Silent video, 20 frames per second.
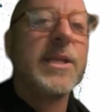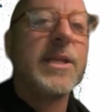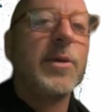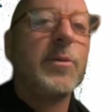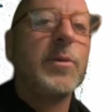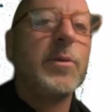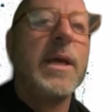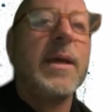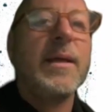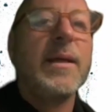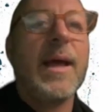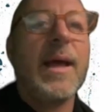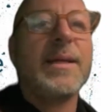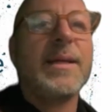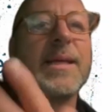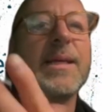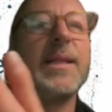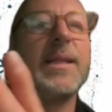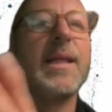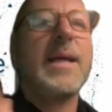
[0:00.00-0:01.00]
So that
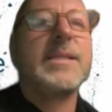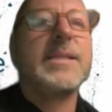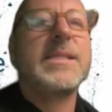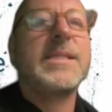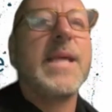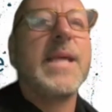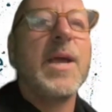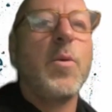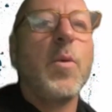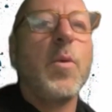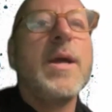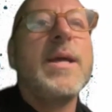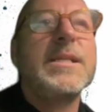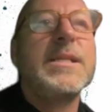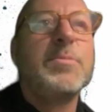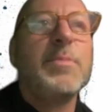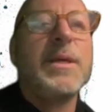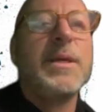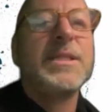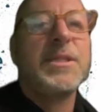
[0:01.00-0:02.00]

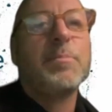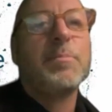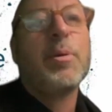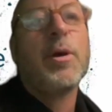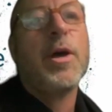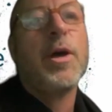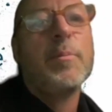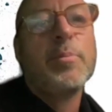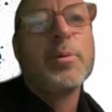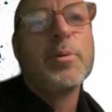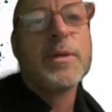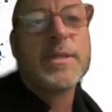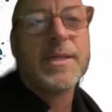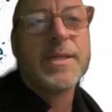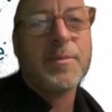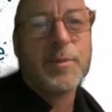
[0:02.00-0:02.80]
segues me into purpose.